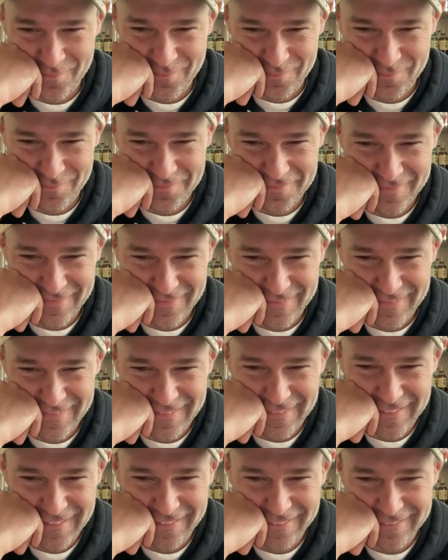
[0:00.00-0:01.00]

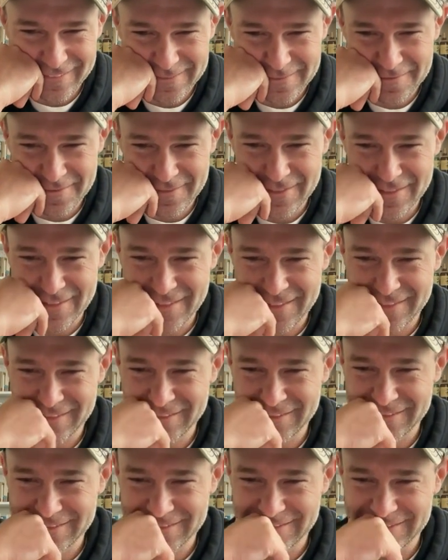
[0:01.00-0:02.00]

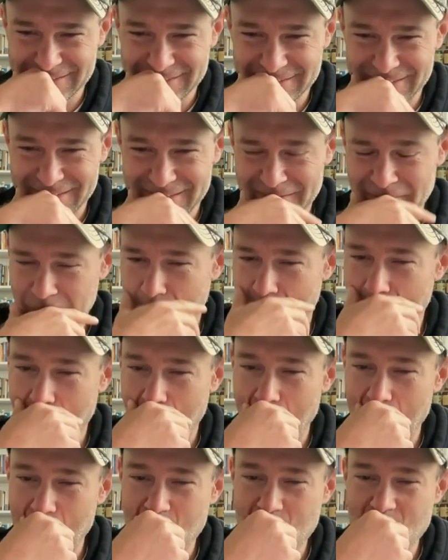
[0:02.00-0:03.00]

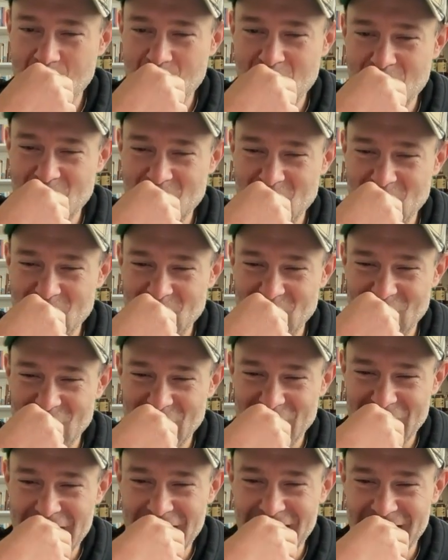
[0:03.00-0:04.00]

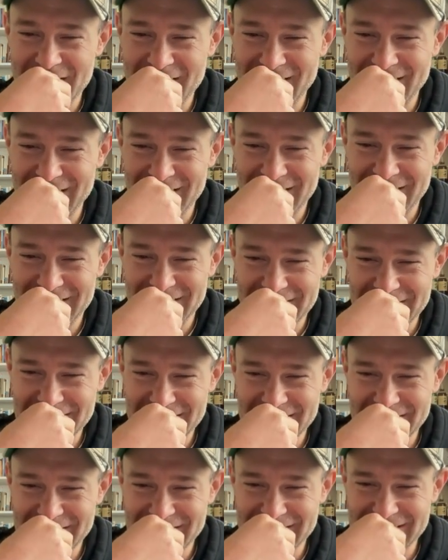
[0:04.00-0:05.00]

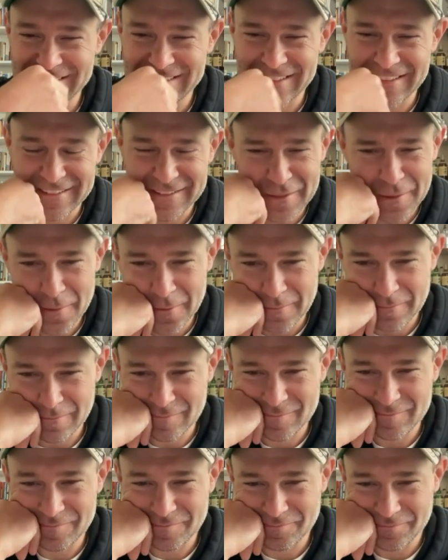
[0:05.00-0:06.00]

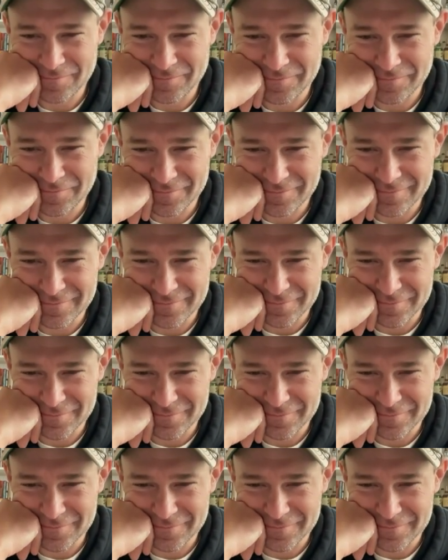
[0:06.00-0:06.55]
This person isn't speaking.